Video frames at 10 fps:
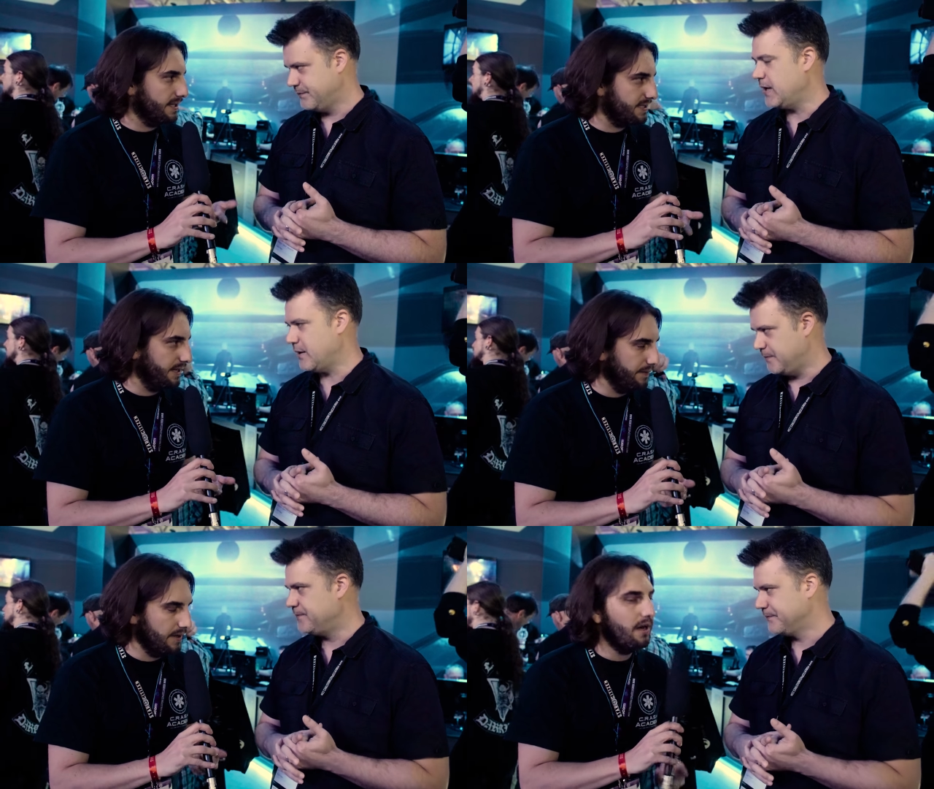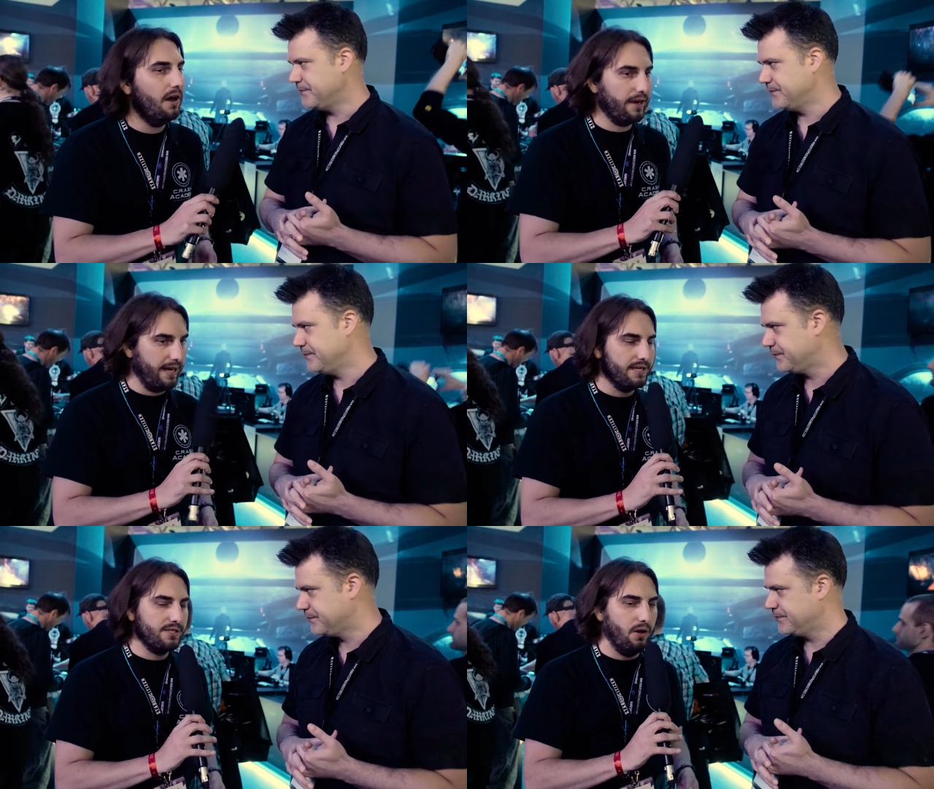Speaker 1: and stuff. Yeah.
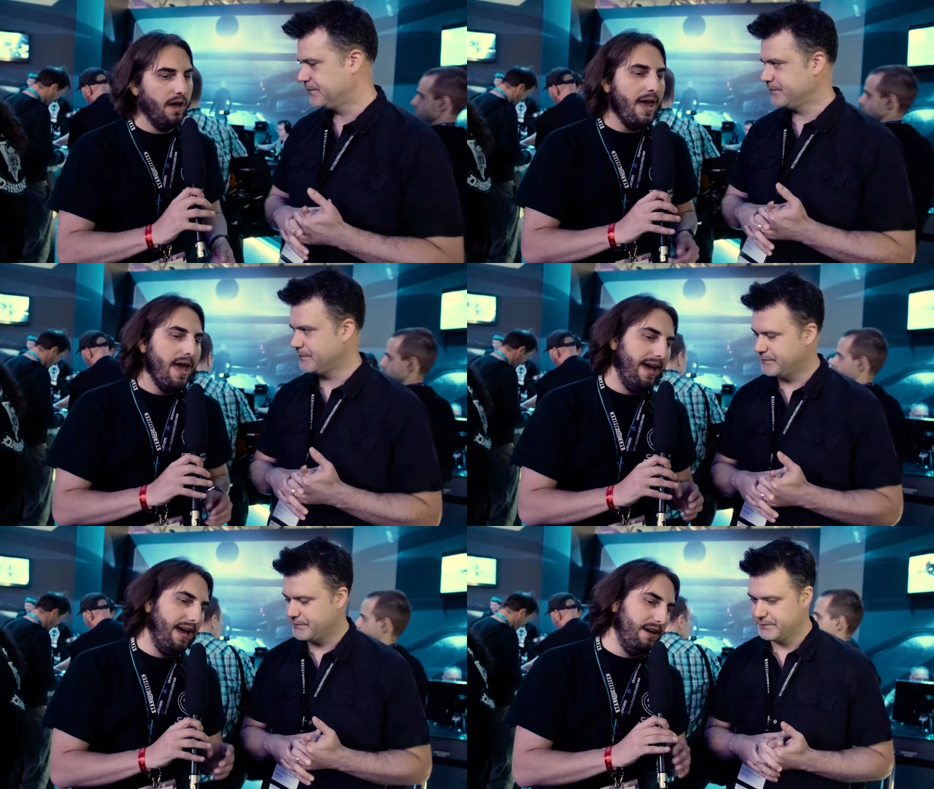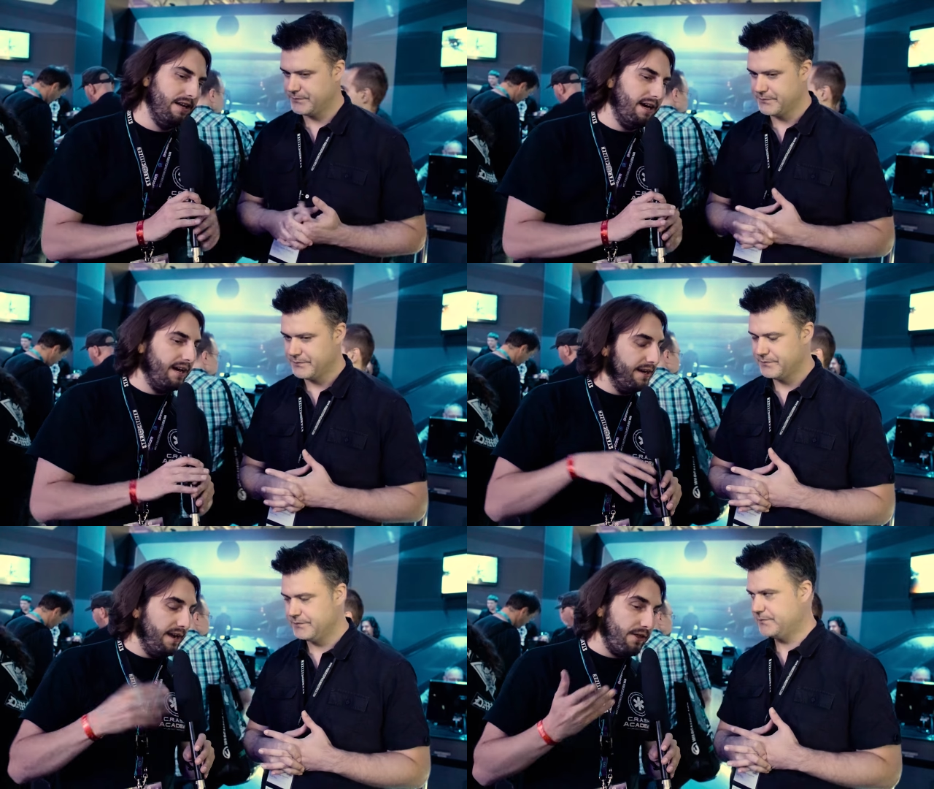Okay. So and
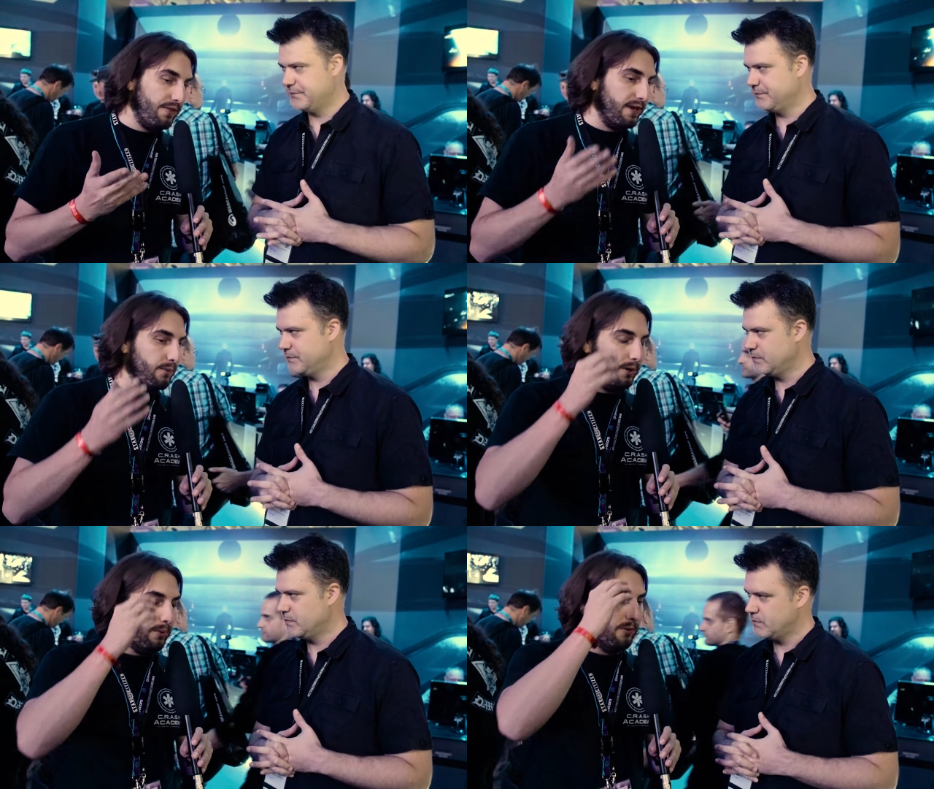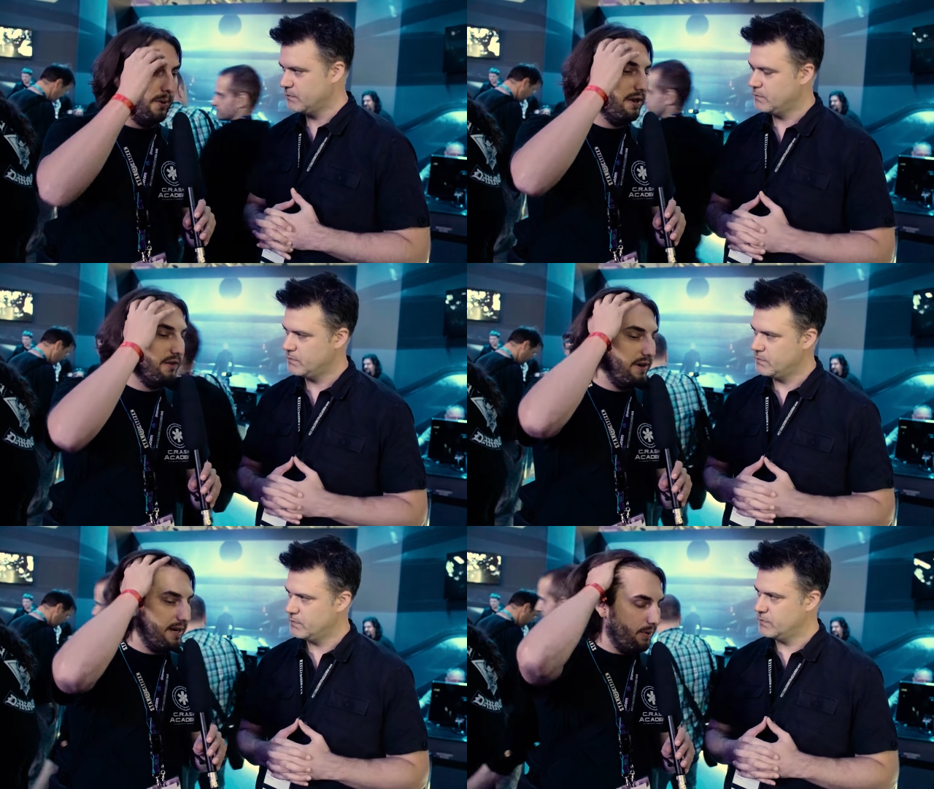uh, another thing we were
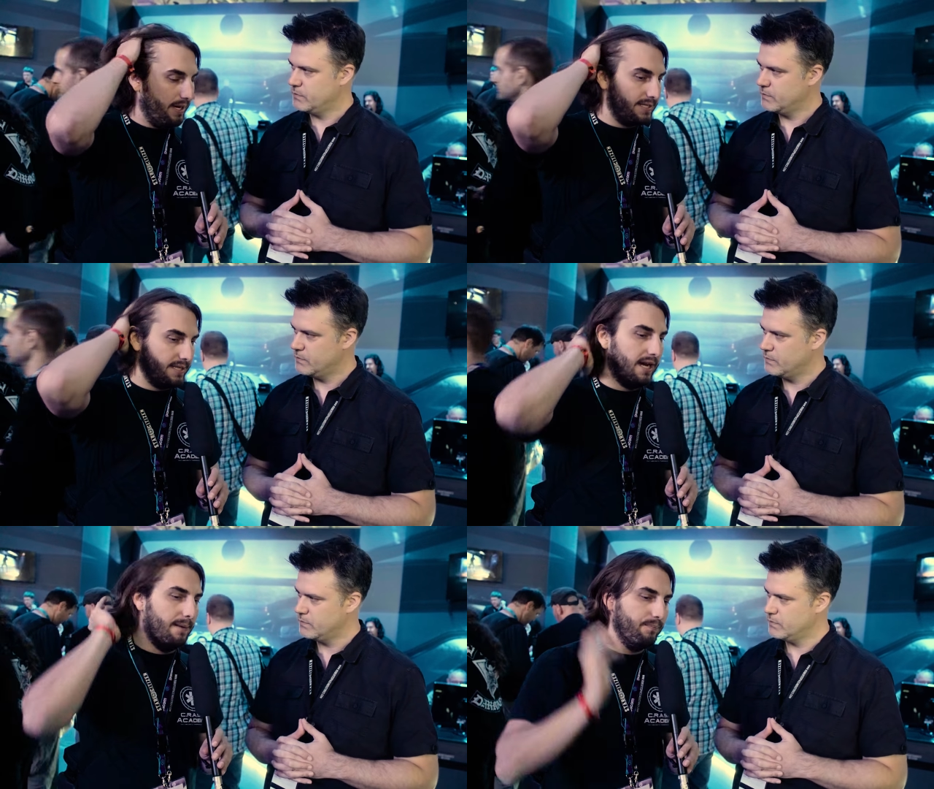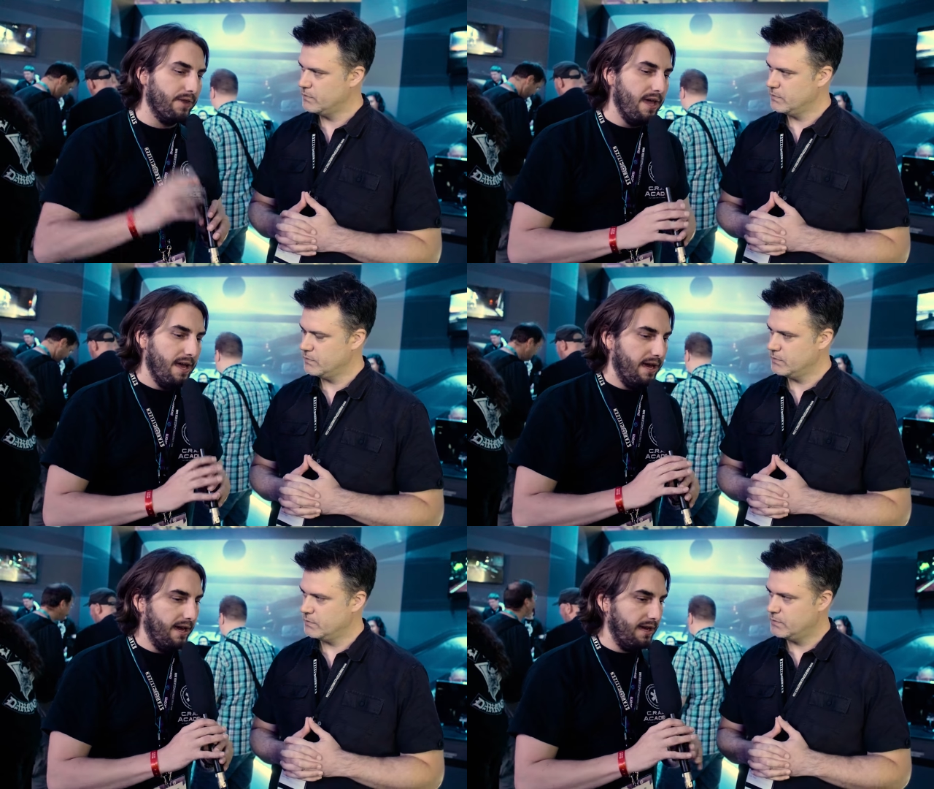wondering was um,
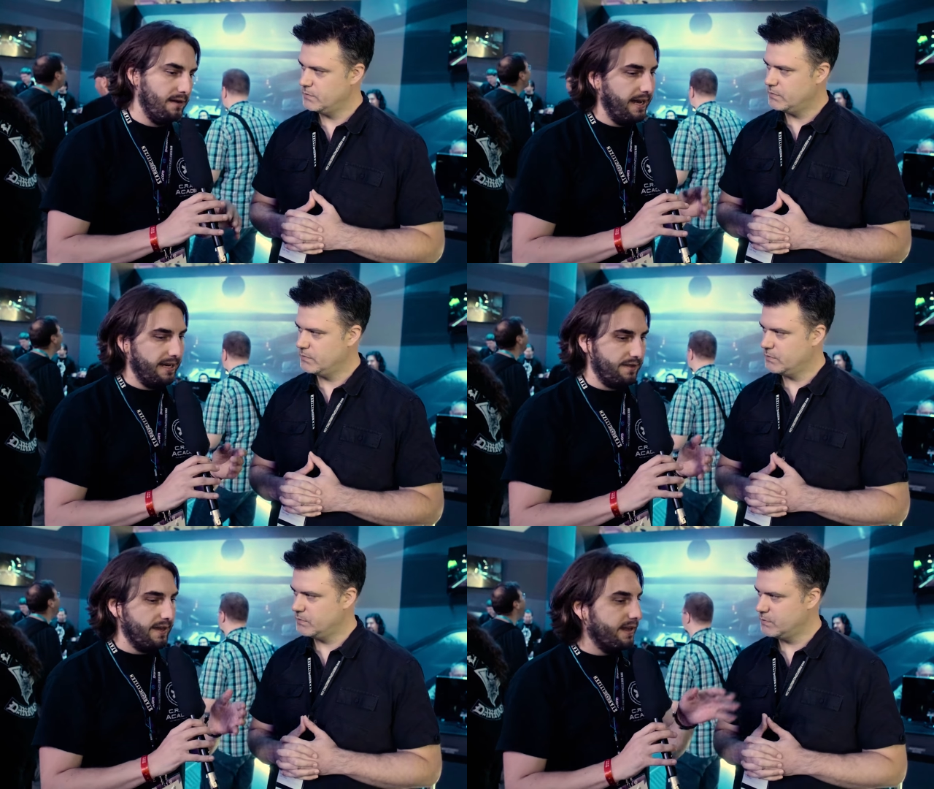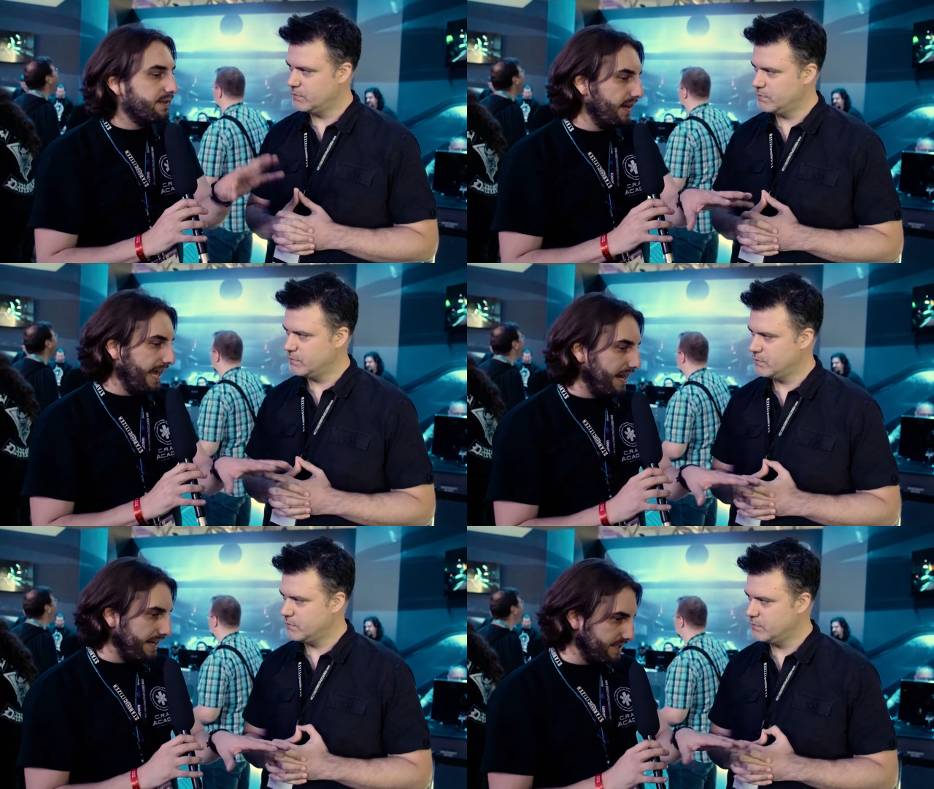uh, like the the
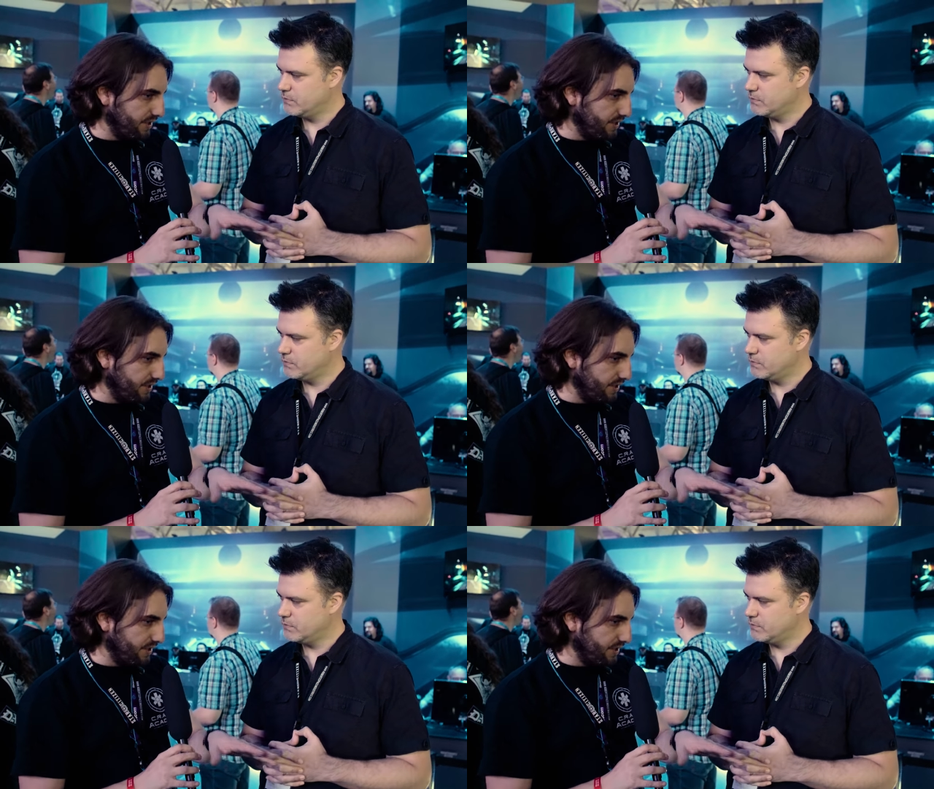landing